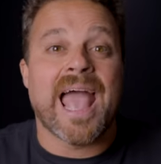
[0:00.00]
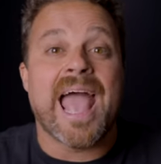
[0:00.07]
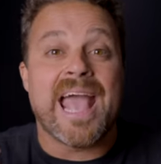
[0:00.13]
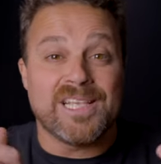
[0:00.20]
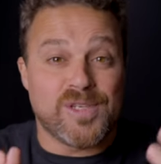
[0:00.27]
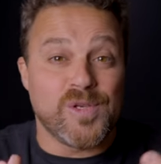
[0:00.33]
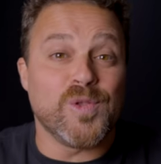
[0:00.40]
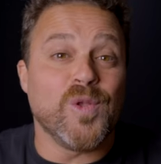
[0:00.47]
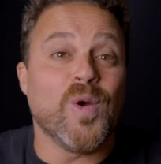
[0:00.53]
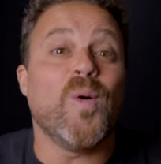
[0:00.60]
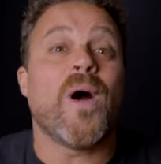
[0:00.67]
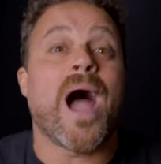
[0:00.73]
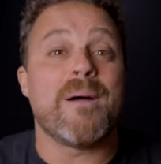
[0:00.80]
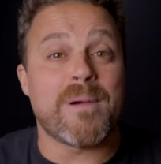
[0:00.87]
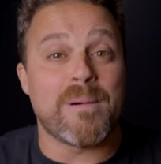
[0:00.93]
As you
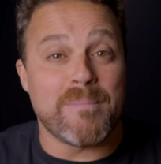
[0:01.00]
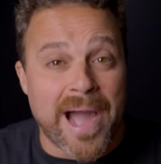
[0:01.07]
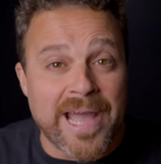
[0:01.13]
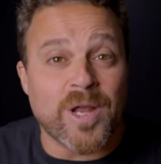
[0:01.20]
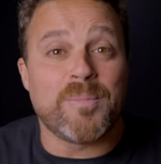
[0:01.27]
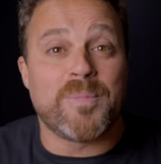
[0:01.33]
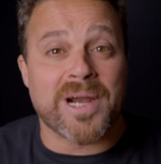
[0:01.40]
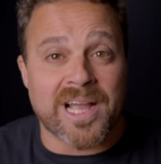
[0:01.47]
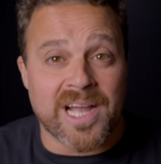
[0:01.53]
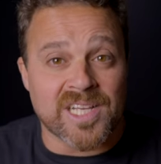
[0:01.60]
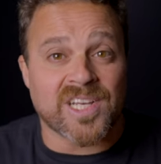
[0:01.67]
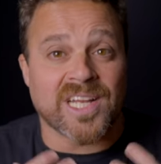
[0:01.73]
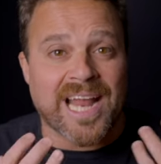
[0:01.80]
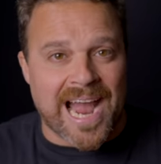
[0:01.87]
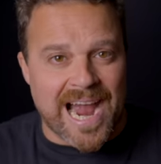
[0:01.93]
know, I'm a minor
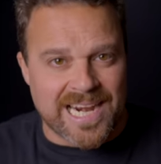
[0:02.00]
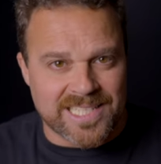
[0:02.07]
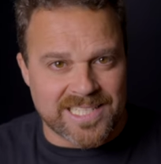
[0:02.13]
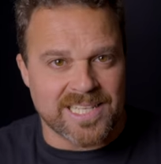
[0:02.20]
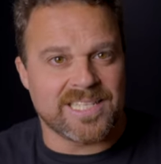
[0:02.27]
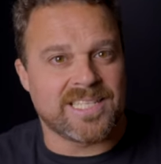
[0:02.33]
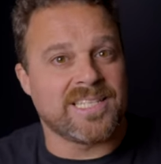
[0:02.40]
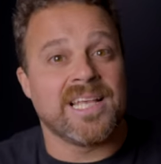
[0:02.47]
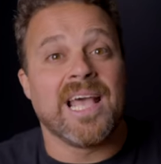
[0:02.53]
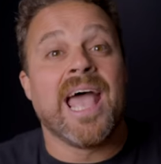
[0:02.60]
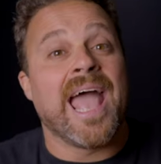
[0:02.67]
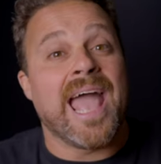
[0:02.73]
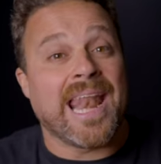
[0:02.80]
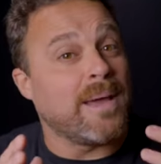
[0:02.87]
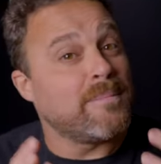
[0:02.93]
percussion artist,
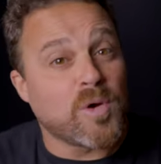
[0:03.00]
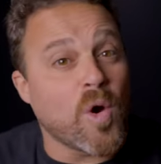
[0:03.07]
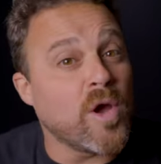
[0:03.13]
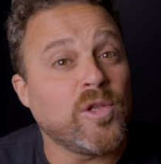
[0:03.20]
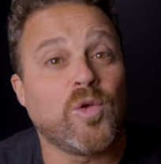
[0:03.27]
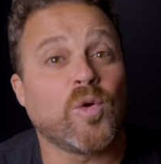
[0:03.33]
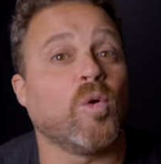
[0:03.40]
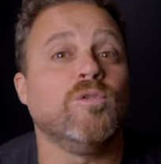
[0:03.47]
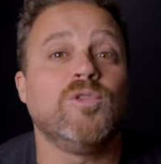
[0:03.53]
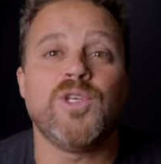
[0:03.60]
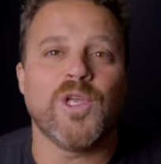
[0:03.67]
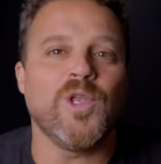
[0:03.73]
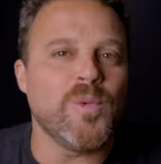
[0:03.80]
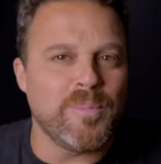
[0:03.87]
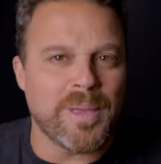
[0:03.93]
and I'm going to
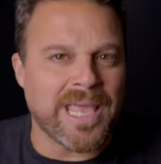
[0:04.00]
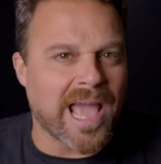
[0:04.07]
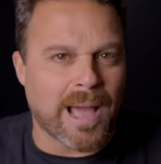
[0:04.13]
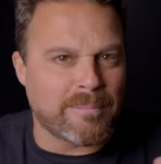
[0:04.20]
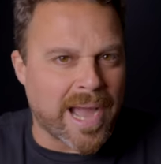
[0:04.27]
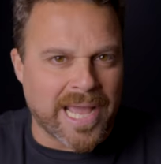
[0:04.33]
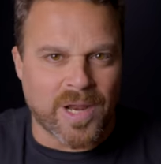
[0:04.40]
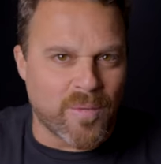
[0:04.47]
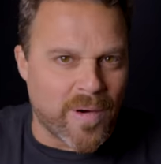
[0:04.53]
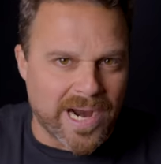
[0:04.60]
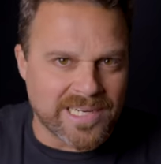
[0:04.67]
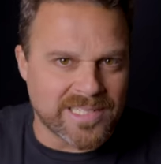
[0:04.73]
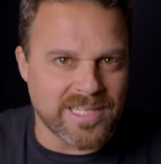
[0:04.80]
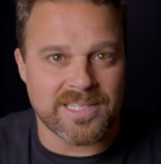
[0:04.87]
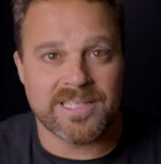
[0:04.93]
continue being a minor
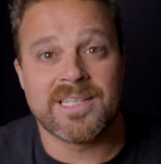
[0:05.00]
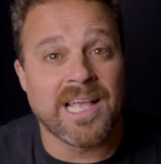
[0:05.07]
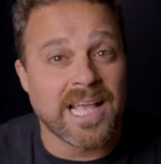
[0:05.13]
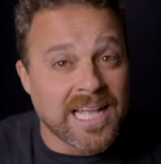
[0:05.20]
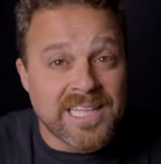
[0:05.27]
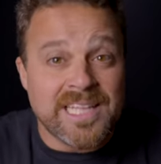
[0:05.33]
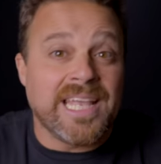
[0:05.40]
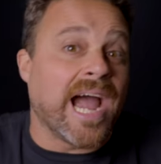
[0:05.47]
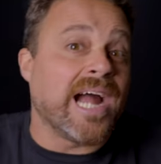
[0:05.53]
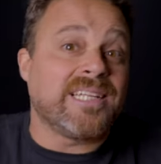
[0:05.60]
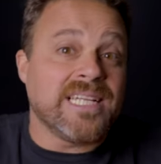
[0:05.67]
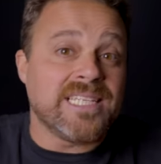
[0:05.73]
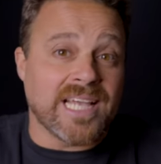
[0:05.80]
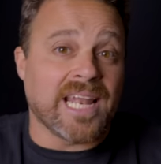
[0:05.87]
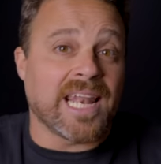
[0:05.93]
artist. The
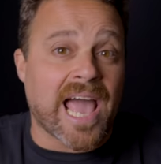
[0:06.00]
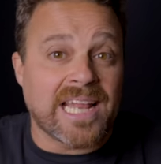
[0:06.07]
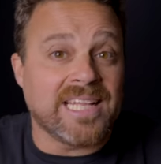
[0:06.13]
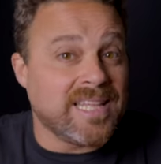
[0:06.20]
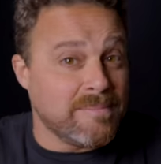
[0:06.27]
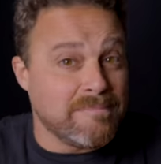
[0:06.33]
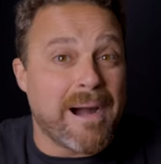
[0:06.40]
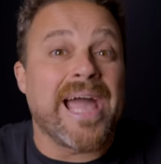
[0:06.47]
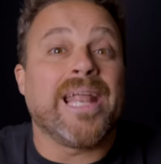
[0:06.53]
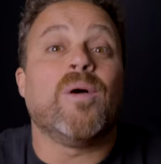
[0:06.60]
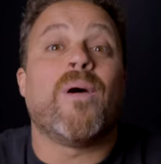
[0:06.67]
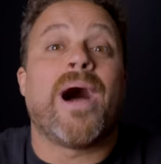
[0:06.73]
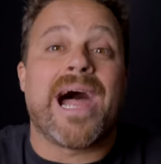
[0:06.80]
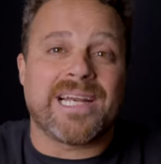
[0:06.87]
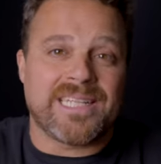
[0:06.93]
artisan line, the minor
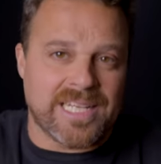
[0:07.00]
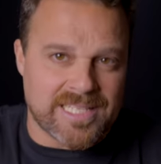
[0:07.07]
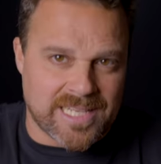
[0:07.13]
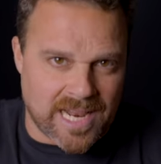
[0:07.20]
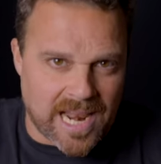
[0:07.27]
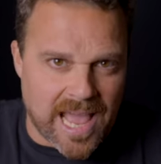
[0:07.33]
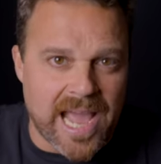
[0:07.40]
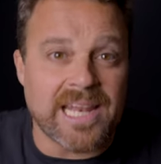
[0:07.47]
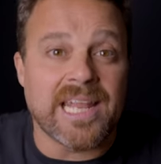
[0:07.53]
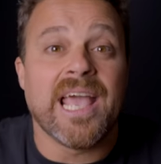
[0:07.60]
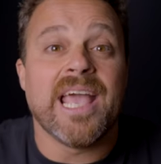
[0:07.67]
artisan line,